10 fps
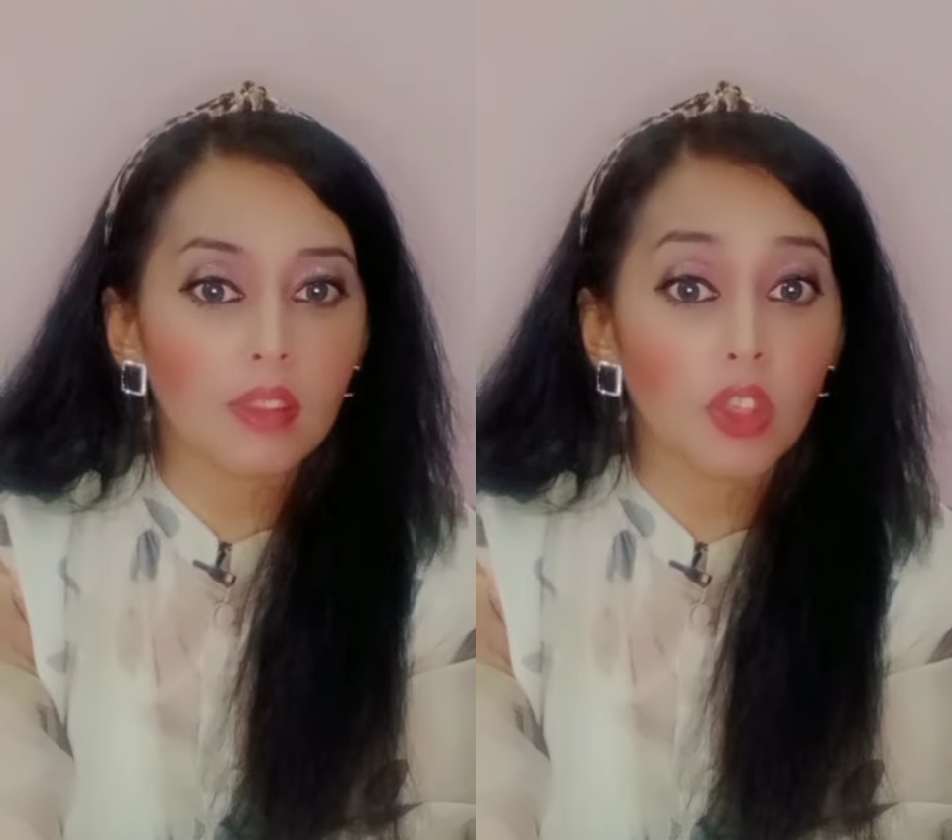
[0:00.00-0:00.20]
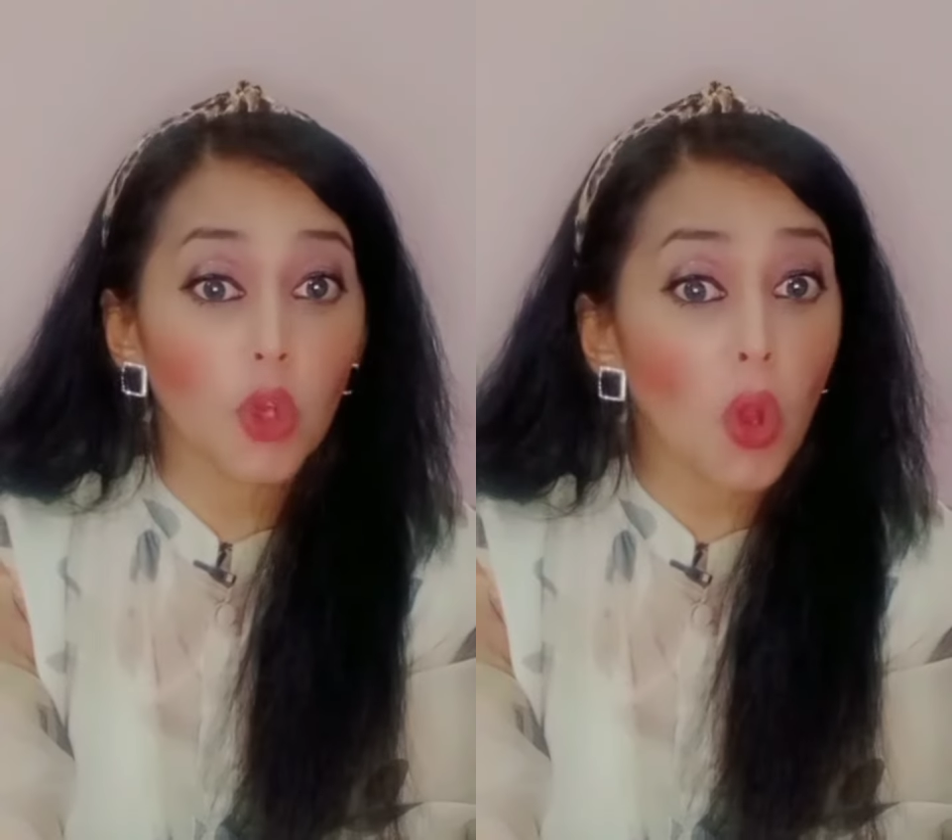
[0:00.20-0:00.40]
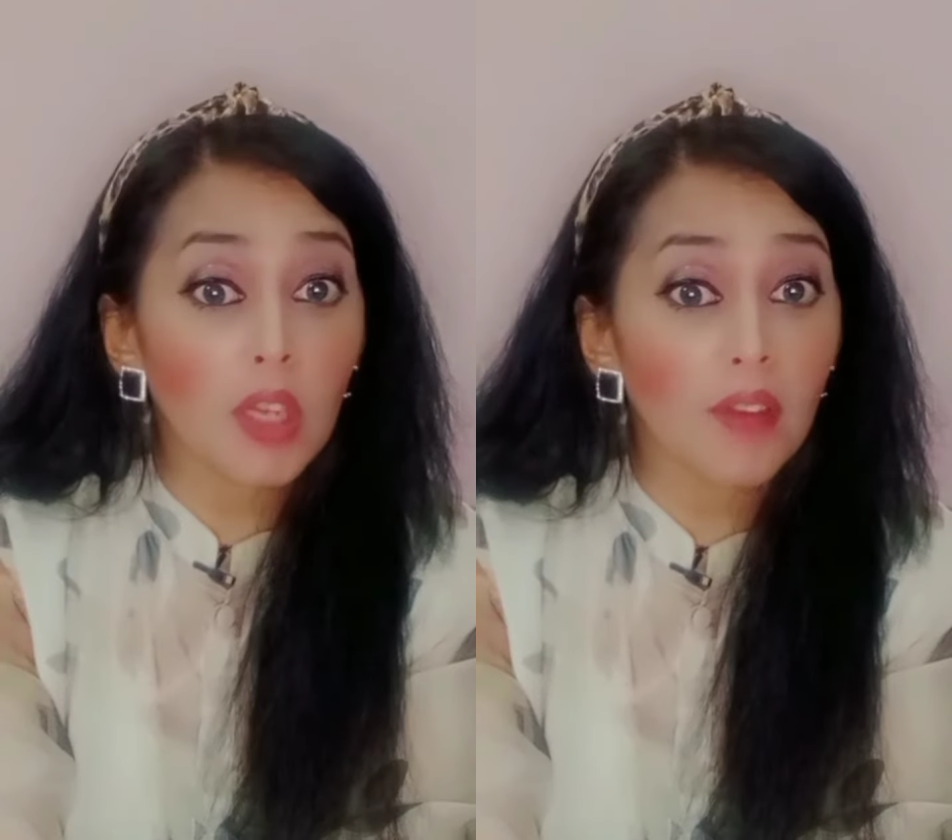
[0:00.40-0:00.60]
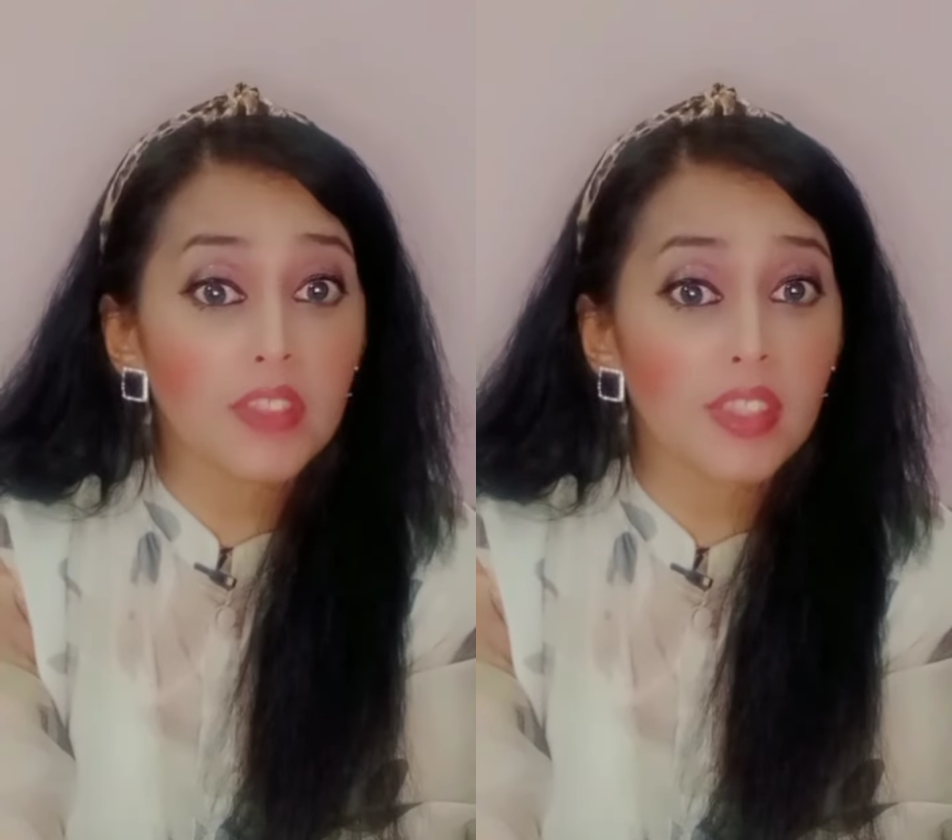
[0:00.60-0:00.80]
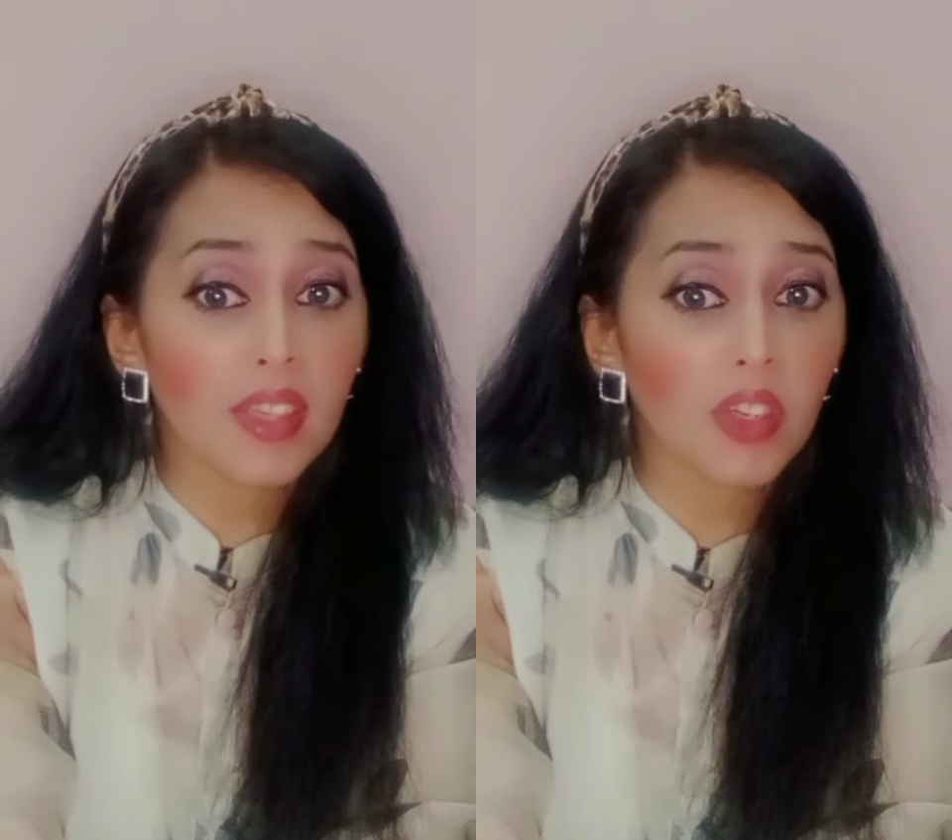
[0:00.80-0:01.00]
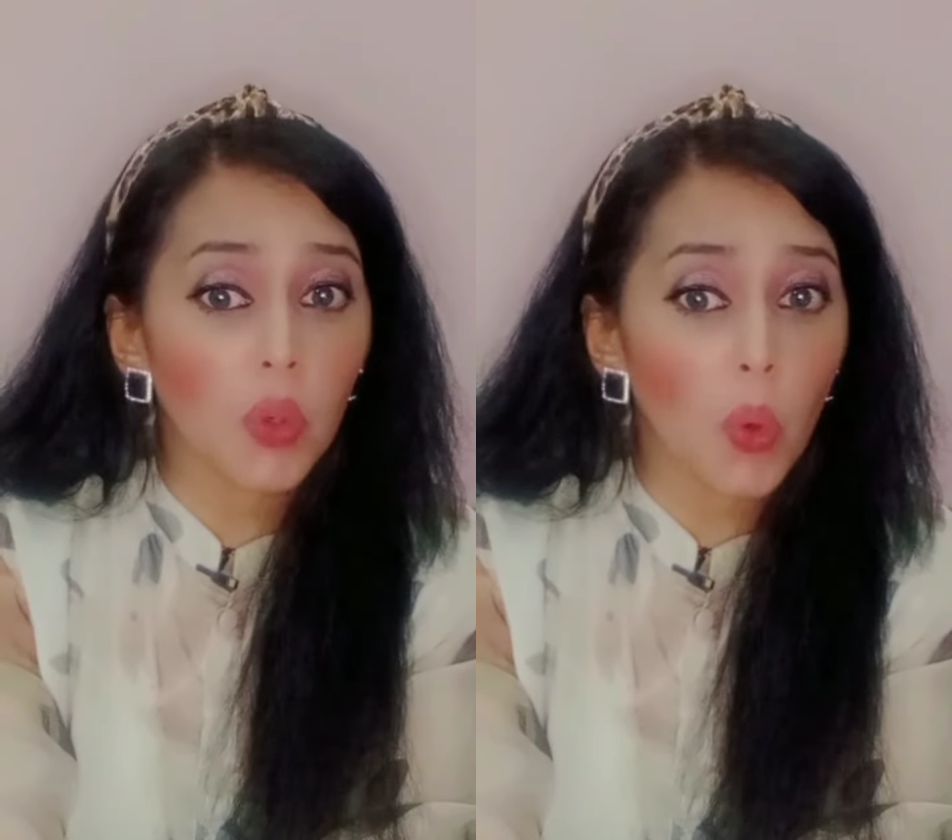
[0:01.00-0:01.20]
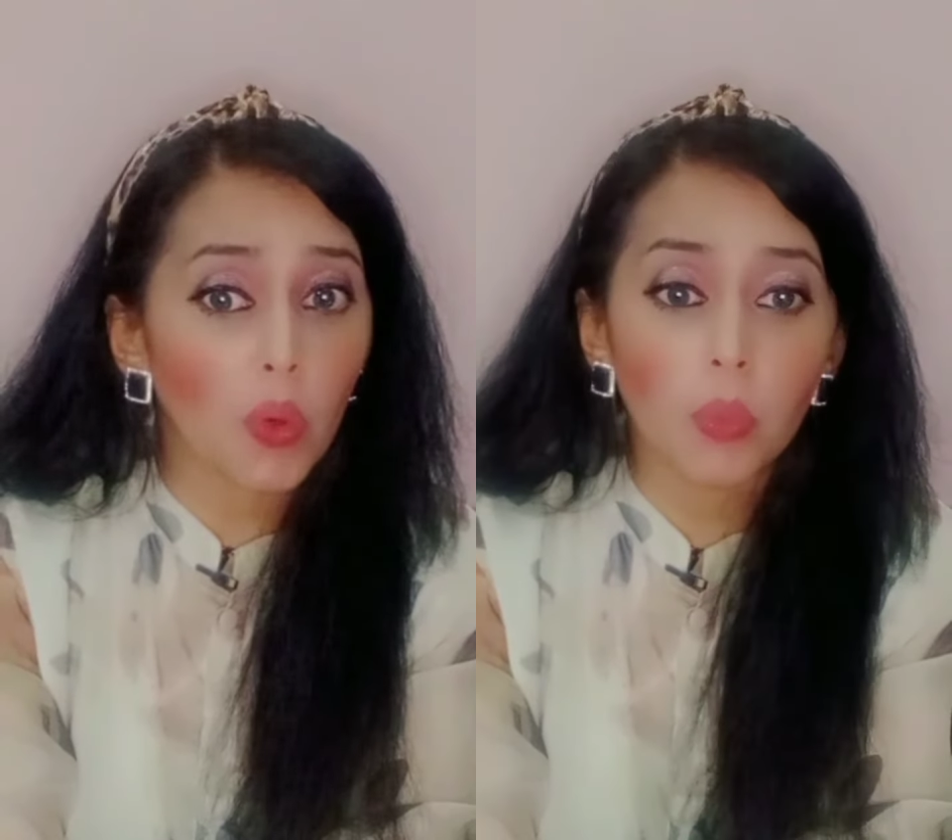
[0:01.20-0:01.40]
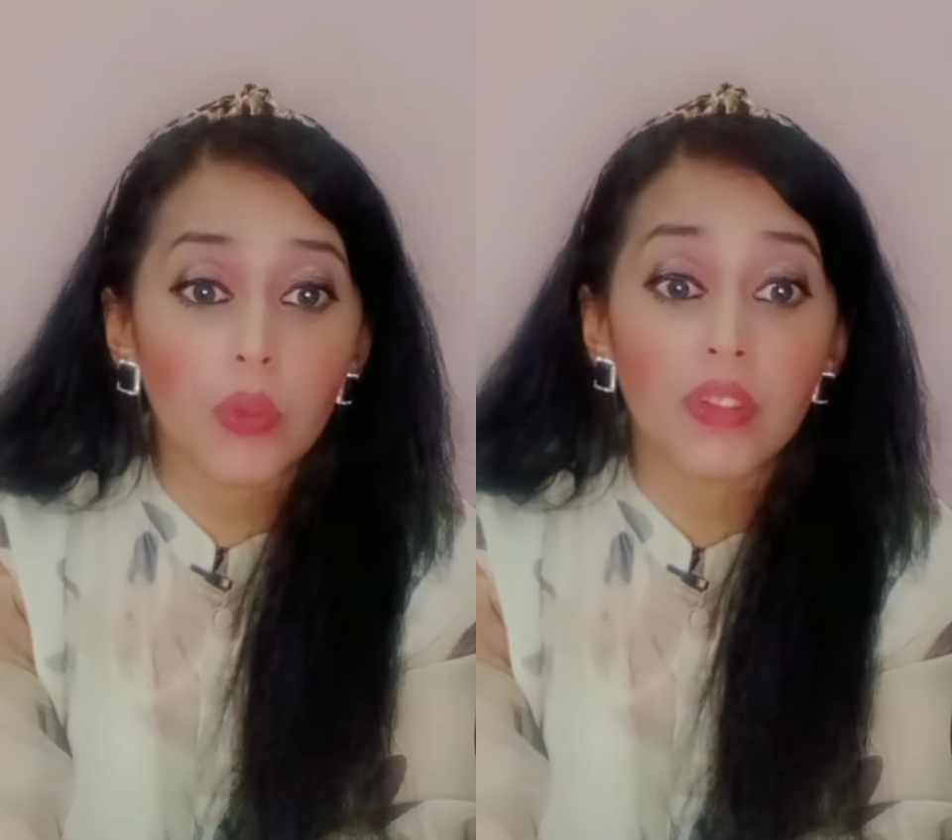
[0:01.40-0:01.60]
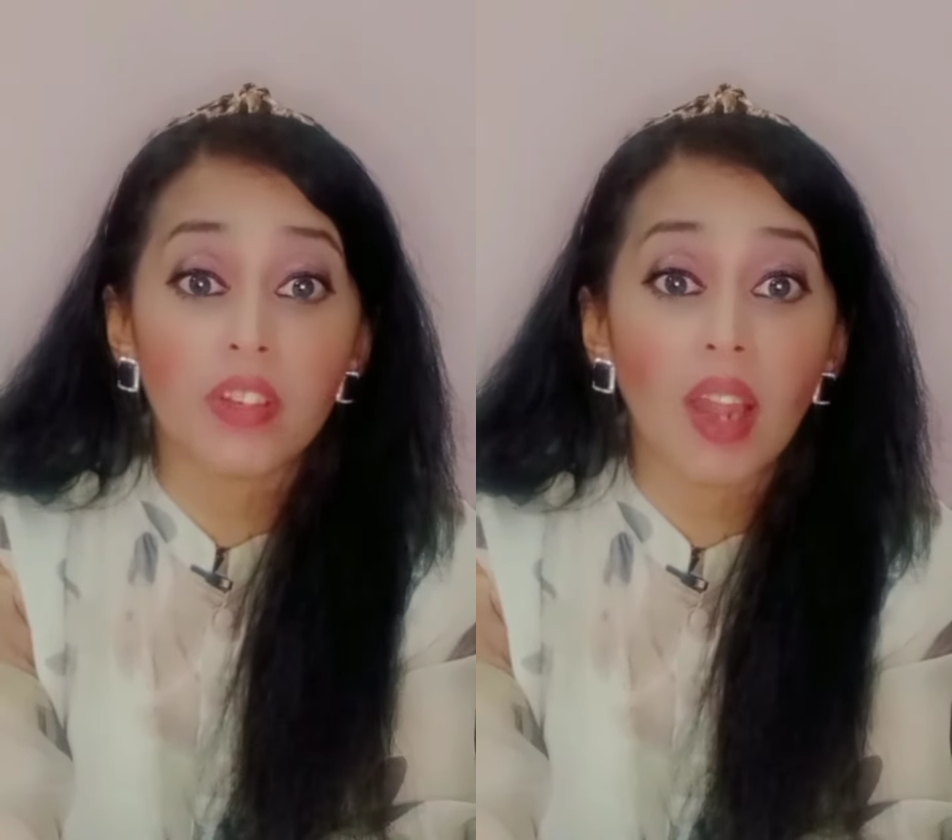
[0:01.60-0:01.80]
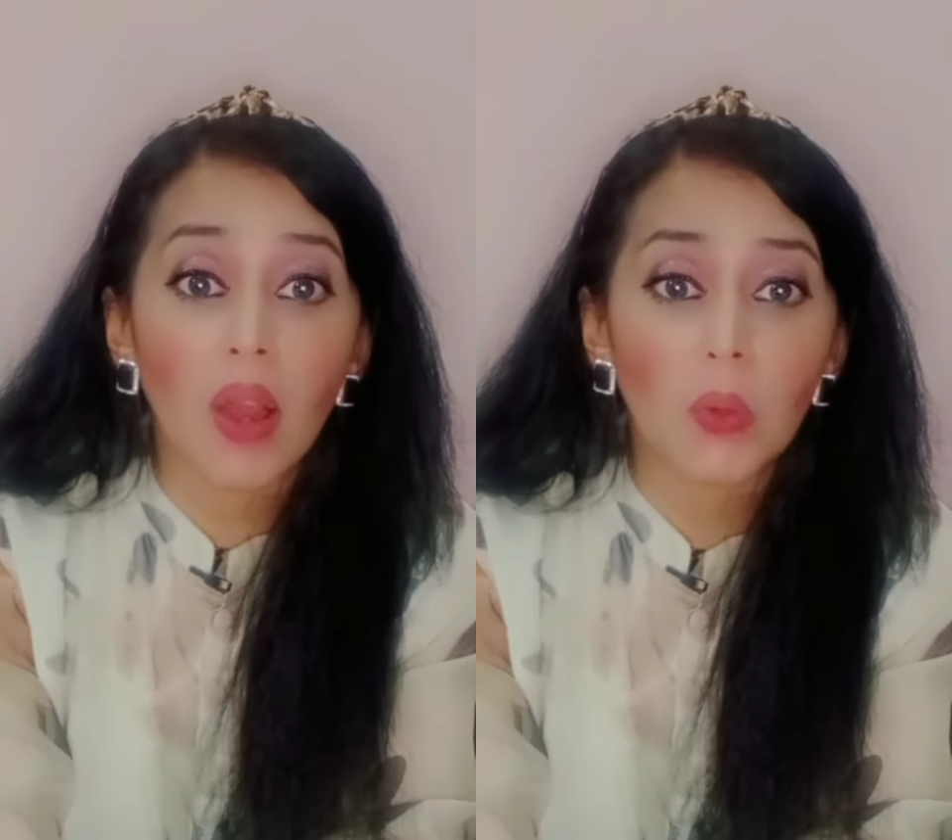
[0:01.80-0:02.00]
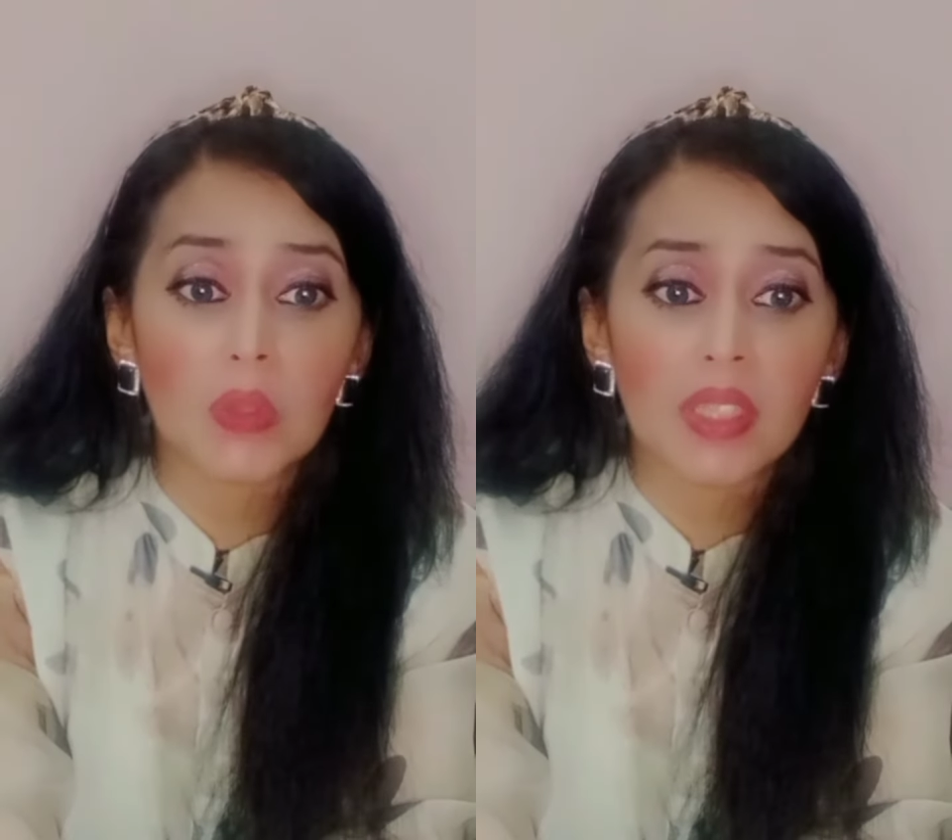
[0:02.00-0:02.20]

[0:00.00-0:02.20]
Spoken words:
long after they are gone with the crowd